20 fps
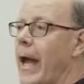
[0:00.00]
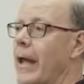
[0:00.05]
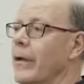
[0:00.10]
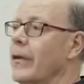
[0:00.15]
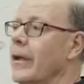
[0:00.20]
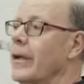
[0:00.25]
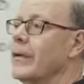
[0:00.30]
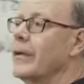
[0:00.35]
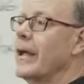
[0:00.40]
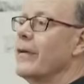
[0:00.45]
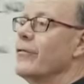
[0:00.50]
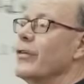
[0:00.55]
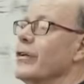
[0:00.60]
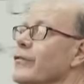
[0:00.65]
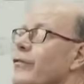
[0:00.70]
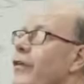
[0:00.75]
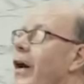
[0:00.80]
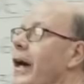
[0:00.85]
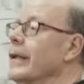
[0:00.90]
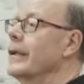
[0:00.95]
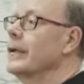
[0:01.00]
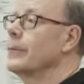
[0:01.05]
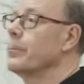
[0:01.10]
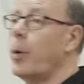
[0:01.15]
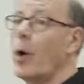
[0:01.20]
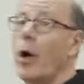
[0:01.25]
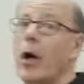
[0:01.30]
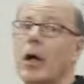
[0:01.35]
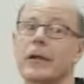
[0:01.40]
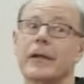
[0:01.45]
and they've invited
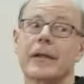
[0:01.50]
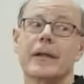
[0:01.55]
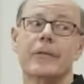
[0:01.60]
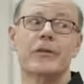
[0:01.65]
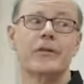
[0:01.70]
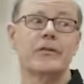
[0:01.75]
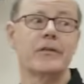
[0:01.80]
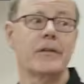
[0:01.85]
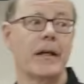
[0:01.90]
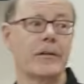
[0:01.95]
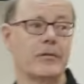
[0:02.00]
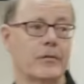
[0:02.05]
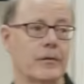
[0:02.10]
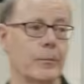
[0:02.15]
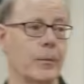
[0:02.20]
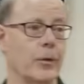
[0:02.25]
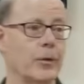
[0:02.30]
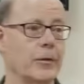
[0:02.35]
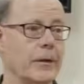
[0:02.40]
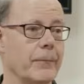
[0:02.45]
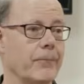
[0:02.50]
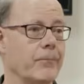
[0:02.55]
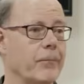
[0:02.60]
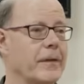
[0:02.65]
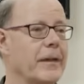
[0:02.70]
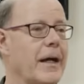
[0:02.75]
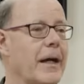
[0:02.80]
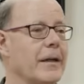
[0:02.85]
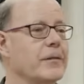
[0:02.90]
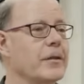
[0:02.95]
Paul to give his testimony.
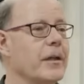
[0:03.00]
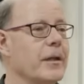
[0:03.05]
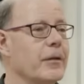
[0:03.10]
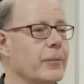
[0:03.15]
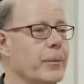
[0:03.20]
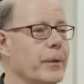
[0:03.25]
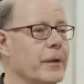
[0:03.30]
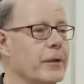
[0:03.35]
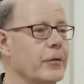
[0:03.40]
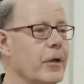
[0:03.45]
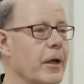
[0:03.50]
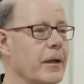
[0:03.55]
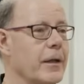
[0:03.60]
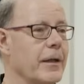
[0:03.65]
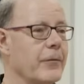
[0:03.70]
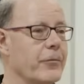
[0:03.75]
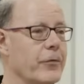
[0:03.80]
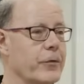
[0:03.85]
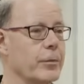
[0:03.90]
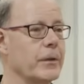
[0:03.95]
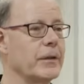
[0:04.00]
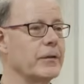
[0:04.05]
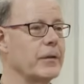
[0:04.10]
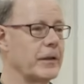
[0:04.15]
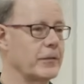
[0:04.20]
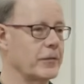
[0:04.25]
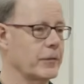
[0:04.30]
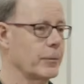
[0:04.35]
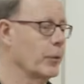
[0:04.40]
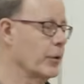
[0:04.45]
Now, I tell everybody you ought to have three
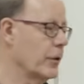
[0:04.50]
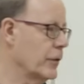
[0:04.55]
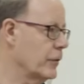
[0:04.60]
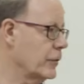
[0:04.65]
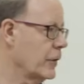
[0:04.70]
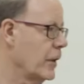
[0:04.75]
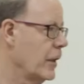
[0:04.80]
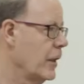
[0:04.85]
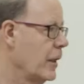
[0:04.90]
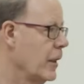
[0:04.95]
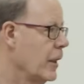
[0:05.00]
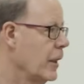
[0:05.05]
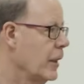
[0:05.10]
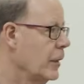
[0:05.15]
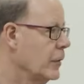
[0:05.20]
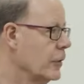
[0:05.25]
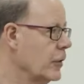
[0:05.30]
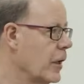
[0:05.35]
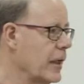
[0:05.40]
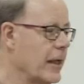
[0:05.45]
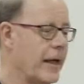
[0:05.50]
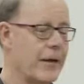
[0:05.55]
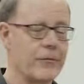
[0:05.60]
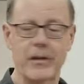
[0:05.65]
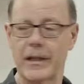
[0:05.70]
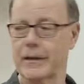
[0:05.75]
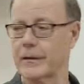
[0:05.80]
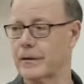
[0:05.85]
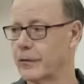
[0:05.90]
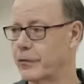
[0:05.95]
testimonies. You ought to have
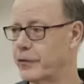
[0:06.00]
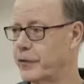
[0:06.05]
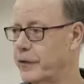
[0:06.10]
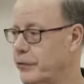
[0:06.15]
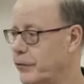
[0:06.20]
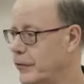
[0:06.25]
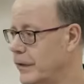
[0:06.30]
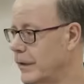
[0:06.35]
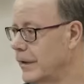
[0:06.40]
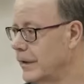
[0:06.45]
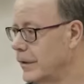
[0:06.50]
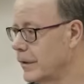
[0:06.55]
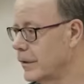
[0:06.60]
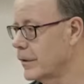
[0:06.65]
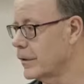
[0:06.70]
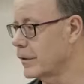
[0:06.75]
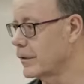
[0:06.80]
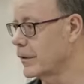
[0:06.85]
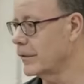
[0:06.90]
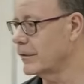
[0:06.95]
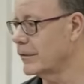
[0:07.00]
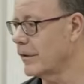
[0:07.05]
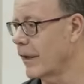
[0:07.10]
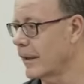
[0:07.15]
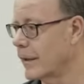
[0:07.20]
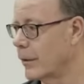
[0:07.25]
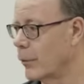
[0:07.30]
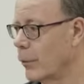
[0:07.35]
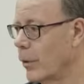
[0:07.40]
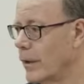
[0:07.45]
like the 15,
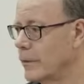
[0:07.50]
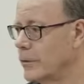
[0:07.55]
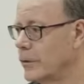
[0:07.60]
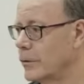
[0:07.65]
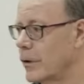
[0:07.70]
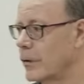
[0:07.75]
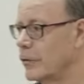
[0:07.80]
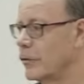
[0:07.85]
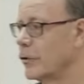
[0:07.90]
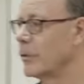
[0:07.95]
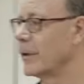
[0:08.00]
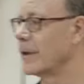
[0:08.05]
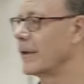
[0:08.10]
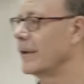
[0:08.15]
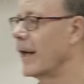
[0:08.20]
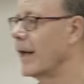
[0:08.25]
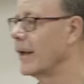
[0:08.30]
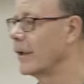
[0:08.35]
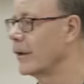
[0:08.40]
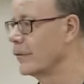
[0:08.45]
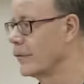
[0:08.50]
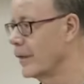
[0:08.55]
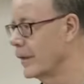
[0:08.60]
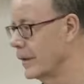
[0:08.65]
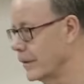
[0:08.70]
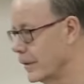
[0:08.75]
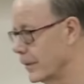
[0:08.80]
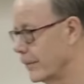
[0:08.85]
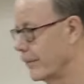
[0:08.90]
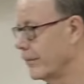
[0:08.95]
30-second one you can do in an
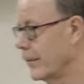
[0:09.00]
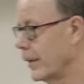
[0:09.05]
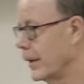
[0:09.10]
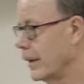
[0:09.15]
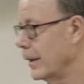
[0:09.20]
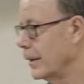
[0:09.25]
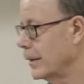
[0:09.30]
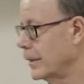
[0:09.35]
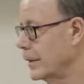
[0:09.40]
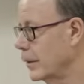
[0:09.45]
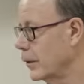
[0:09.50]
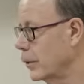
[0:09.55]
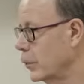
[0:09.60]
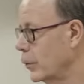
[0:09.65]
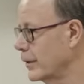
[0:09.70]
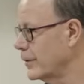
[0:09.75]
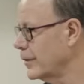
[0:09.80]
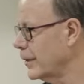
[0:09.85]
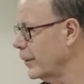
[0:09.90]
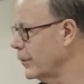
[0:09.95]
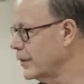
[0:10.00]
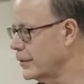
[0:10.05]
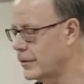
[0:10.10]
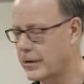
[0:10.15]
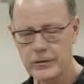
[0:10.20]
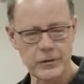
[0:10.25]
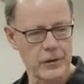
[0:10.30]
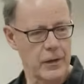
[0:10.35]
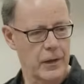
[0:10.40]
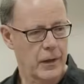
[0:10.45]
elevator. You know, when someone
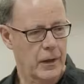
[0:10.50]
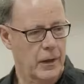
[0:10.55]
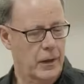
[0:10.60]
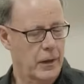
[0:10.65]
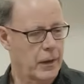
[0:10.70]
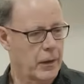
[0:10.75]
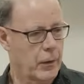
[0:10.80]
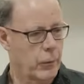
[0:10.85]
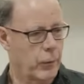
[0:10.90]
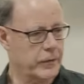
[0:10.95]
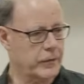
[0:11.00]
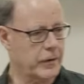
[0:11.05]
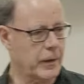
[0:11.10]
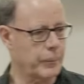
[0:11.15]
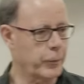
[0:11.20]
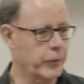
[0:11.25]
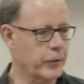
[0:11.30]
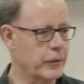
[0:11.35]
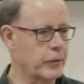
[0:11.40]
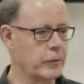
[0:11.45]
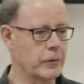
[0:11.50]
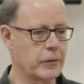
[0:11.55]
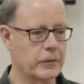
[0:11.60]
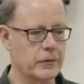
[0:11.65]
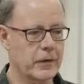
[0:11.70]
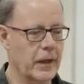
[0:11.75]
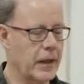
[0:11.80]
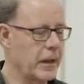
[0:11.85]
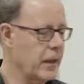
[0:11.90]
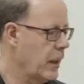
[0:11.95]
says, what's up with you? You
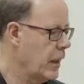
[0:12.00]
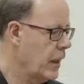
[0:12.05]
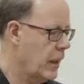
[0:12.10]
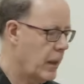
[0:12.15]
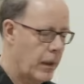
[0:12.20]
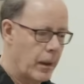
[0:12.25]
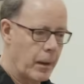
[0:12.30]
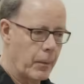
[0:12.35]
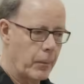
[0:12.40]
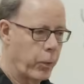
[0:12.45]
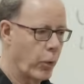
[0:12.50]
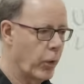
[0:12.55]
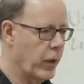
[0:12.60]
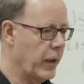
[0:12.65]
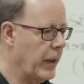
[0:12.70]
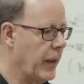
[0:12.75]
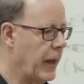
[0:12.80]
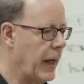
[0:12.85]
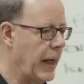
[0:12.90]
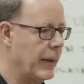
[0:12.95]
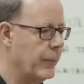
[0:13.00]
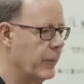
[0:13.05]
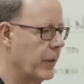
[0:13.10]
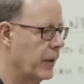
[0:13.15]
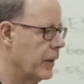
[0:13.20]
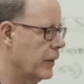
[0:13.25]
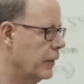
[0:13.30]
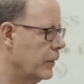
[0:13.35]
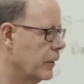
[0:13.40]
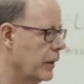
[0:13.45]
say, boy, I'm
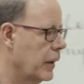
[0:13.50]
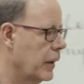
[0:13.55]
a